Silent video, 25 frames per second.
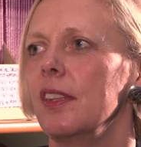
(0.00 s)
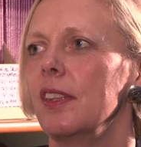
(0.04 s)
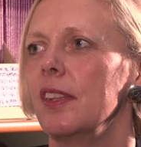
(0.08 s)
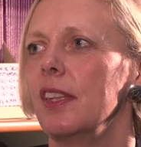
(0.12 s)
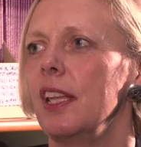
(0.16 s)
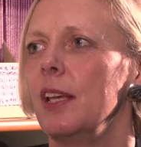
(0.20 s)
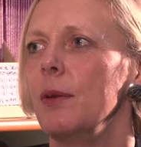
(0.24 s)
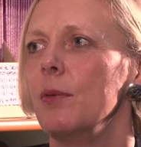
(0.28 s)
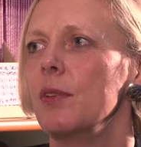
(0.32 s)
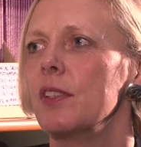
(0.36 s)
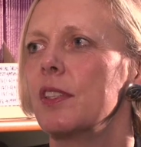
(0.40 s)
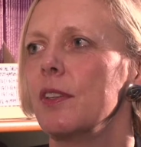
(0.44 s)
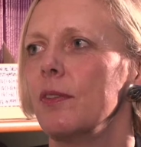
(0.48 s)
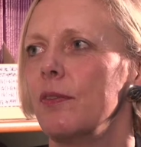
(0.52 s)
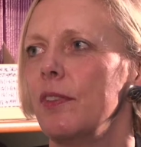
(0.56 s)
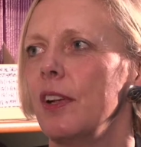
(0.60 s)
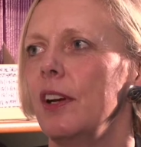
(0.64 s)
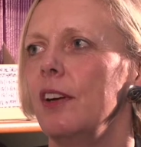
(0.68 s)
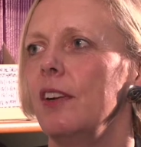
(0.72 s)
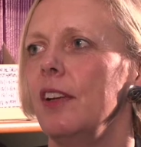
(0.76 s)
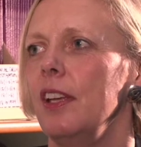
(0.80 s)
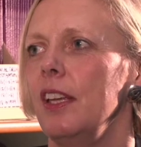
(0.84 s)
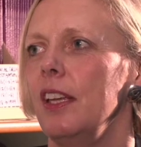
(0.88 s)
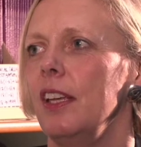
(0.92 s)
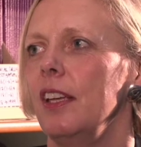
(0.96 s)
It was a
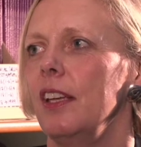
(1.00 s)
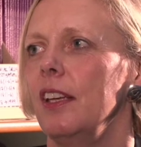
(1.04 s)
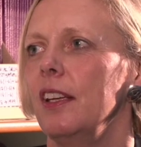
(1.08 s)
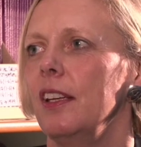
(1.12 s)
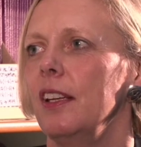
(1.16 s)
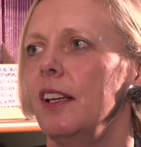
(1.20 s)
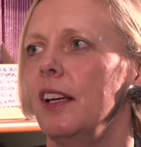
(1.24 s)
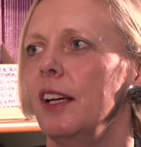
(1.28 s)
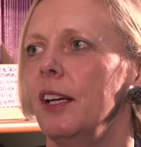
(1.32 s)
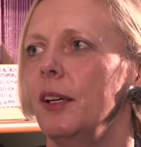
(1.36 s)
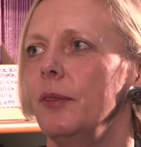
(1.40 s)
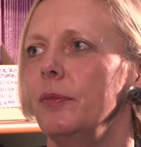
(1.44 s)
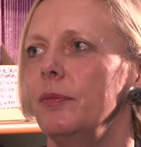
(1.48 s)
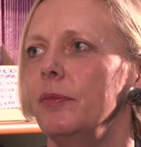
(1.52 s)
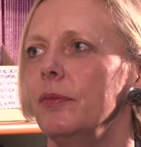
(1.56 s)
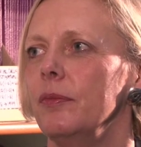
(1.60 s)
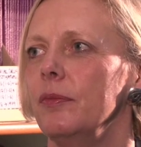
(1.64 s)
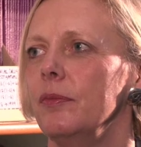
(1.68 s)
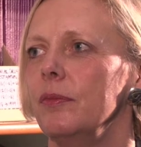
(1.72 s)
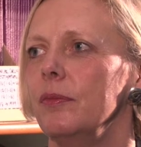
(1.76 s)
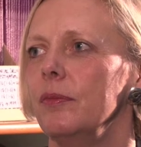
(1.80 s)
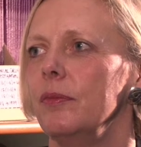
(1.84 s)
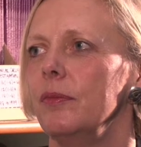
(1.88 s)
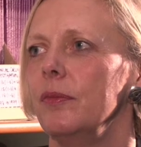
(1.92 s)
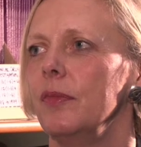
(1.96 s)
very,
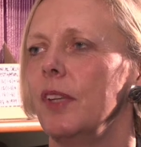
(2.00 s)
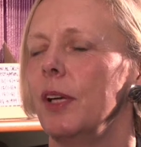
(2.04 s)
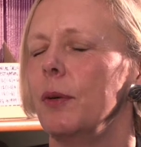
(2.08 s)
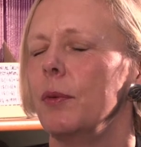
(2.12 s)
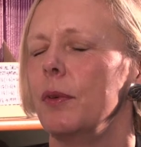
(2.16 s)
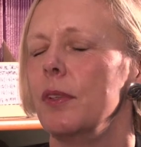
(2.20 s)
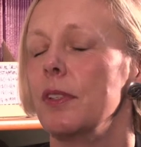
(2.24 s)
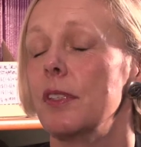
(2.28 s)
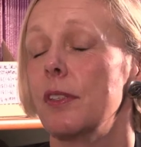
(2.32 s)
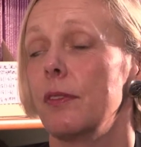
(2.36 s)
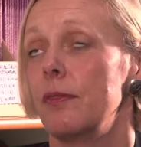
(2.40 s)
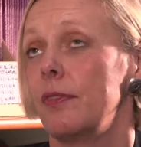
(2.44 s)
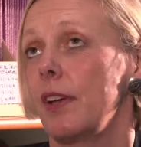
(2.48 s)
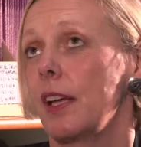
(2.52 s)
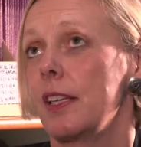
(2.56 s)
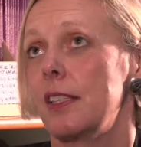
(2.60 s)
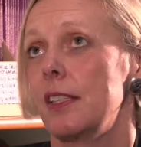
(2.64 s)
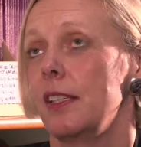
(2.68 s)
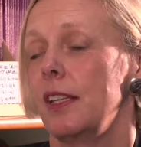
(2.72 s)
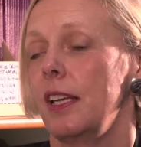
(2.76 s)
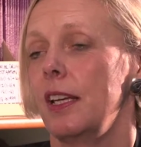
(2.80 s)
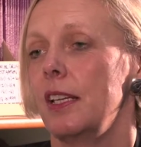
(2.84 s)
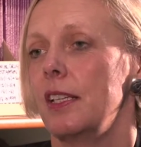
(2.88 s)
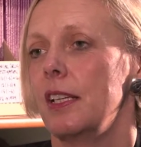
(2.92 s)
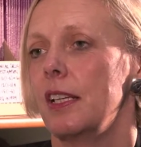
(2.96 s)
it was a
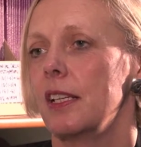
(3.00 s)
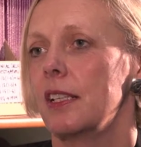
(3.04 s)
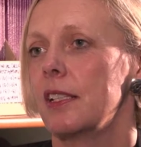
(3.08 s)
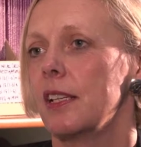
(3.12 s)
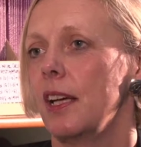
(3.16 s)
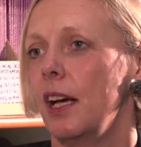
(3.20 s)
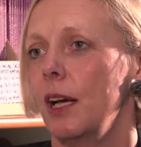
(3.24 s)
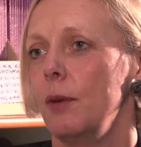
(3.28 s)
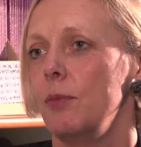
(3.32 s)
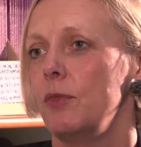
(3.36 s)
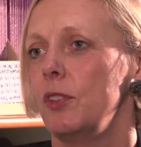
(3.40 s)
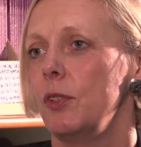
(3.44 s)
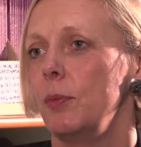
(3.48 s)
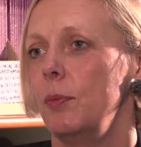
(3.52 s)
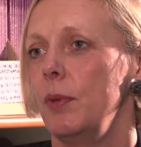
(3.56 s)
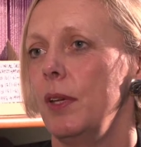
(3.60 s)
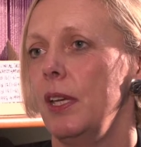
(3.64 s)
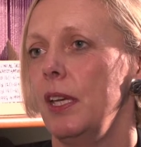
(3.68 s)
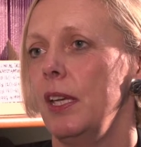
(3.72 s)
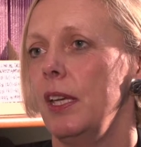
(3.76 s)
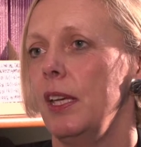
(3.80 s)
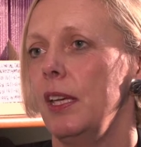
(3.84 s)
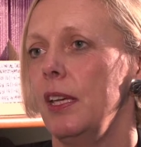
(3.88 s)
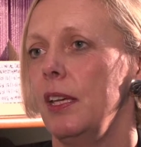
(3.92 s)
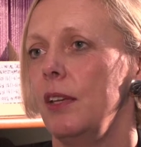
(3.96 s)
fascinating time to
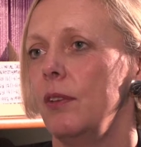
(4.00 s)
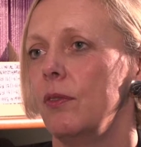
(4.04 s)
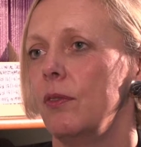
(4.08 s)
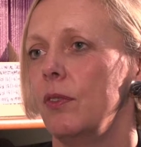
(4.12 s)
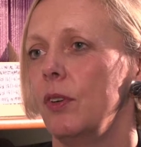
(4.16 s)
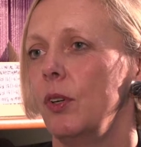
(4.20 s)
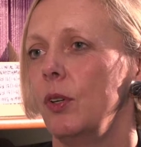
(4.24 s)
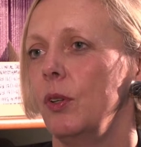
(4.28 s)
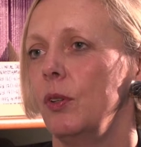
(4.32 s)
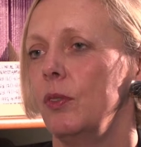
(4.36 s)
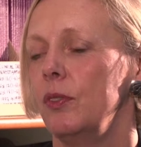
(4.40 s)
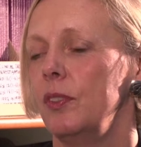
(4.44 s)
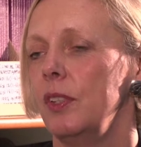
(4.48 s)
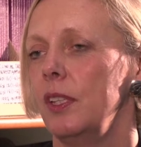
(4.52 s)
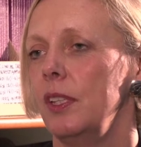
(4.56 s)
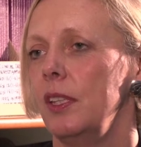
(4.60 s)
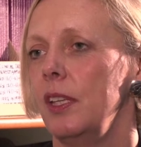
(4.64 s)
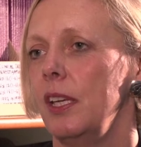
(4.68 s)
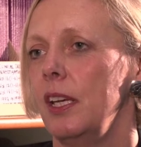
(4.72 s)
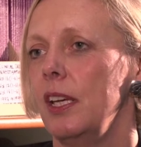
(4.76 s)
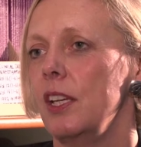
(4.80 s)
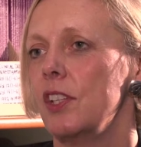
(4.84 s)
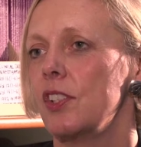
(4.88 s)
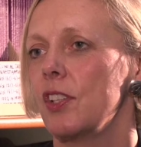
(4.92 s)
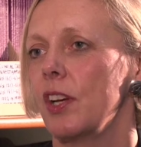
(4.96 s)
be involved in
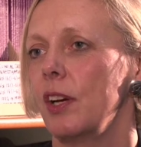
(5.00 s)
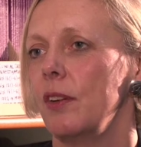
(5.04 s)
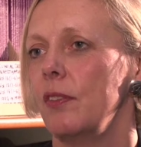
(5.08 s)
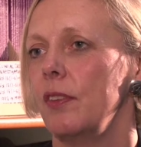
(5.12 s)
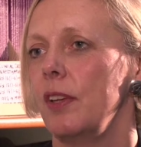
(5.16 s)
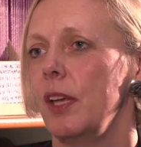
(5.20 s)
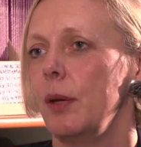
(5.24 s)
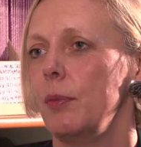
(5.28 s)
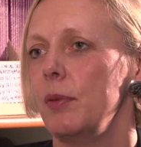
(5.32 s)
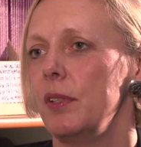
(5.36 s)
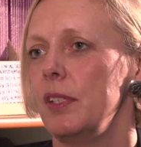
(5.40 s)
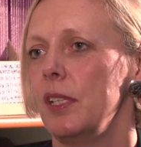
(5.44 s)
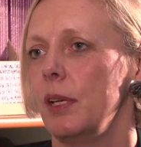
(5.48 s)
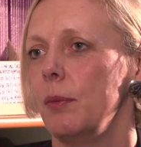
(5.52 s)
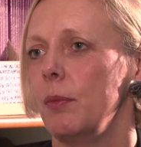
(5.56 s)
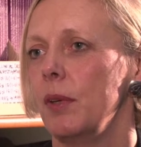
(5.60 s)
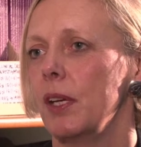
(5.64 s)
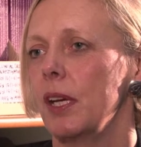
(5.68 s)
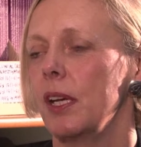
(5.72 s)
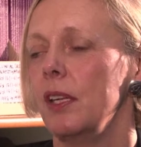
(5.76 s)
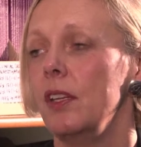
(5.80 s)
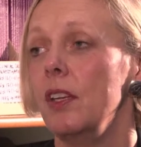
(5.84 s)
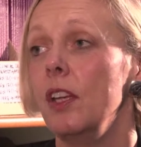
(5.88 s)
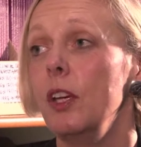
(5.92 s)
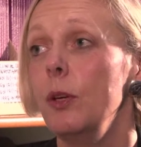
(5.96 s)
the HIV
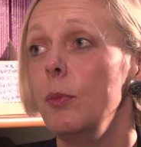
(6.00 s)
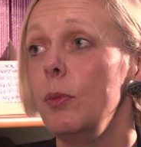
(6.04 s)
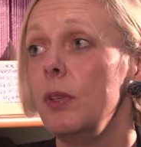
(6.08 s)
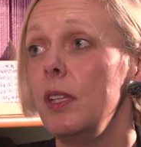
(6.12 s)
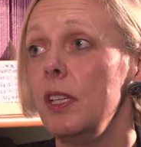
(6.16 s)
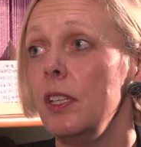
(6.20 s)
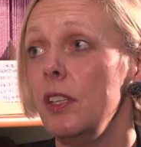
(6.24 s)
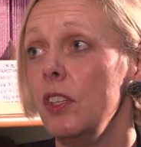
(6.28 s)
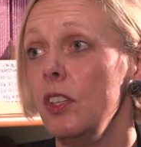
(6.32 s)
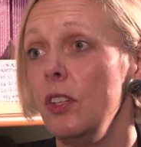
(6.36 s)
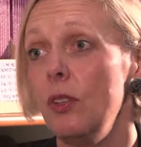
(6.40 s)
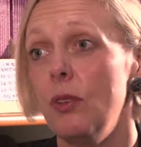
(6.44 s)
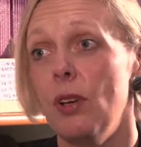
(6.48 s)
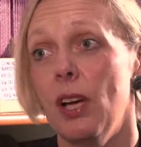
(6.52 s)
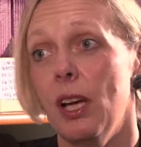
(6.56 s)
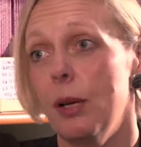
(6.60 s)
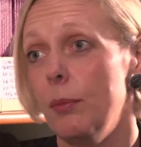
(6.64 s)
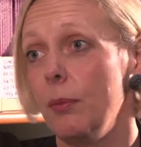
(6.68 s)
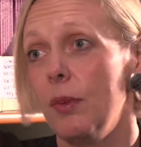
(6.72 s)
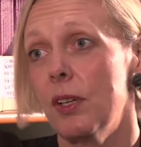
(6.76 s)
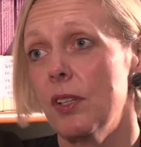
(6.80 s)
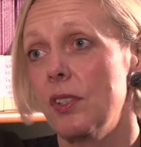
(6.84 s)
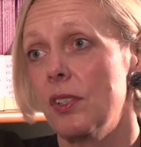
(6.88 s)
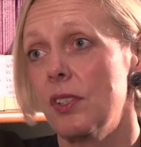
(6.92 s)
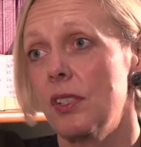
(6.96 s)
epidemic, and nobody knew how
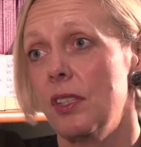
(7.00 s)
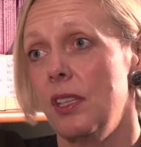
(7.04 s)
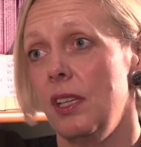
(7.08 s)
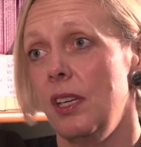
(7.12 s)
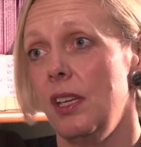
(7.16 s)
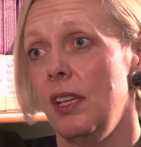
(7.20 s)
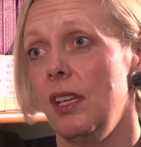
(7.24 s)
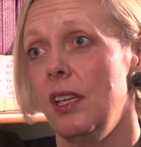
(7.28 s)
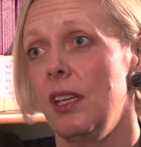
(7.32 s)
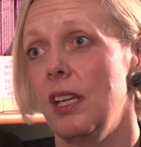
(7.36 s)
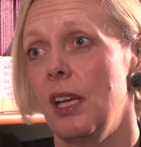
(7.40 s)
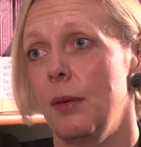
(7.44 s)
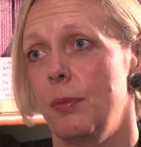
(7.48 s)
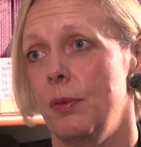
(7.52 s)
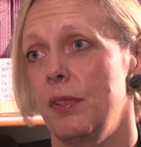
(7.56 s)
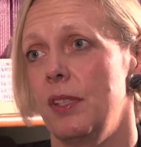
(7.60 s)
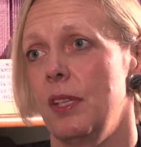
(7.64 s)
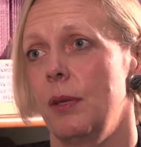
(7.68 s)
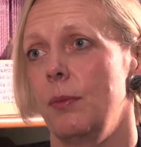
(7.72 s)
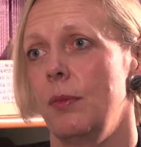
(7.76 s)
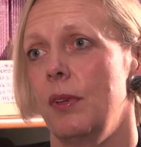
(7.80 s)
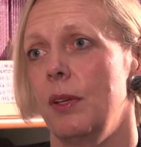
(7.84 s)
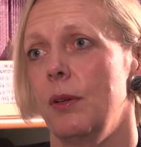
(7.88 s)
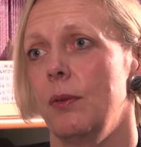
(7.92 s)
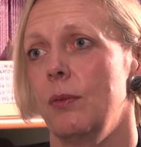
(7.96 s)
much the
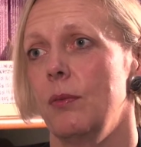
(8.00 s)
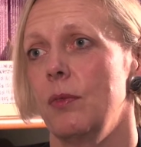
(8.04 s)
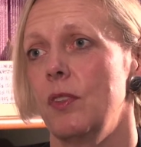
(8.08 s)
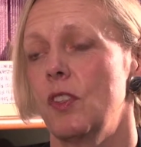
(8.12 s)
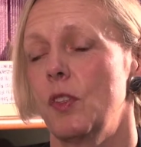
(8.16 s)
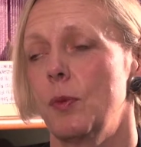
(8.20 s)
epidemic would